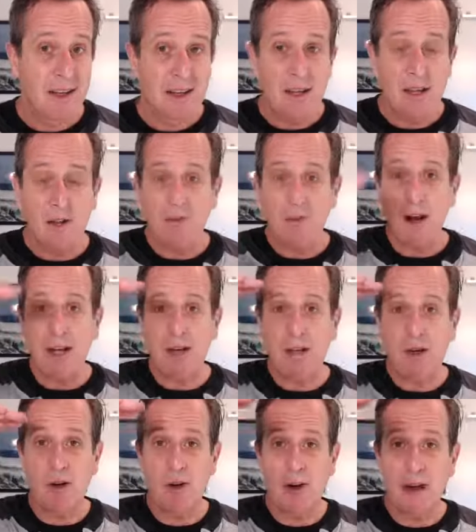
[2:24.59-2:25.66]
you've got the
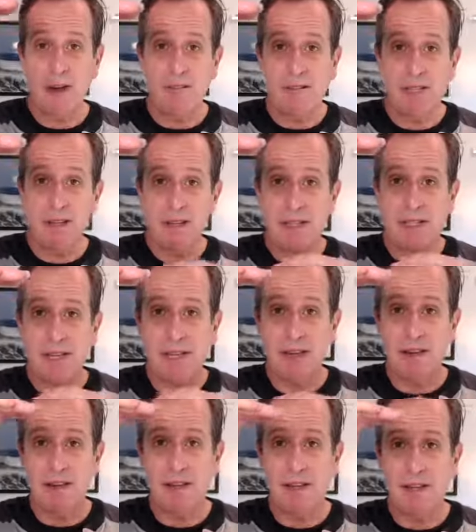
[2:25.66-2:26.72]
creatives sitting
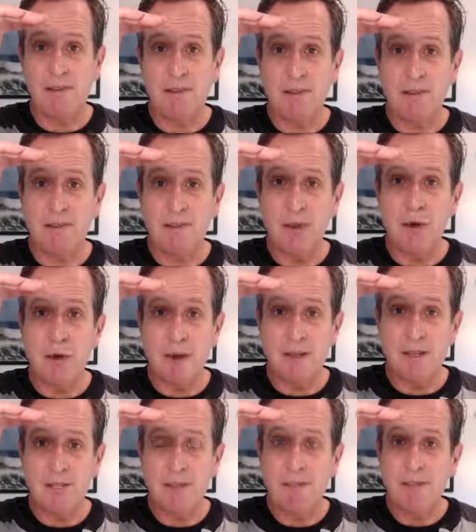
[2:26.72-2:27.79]
on different
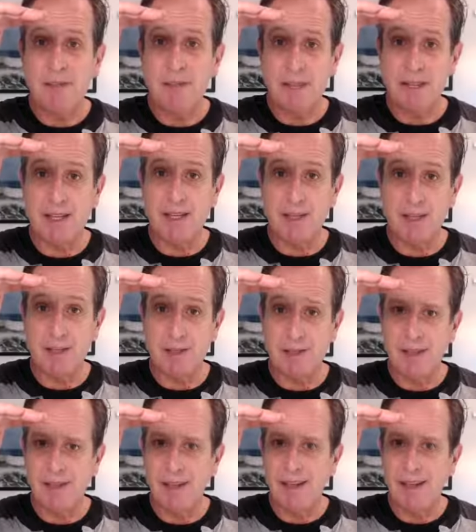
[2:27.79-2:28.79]
floors than the suits.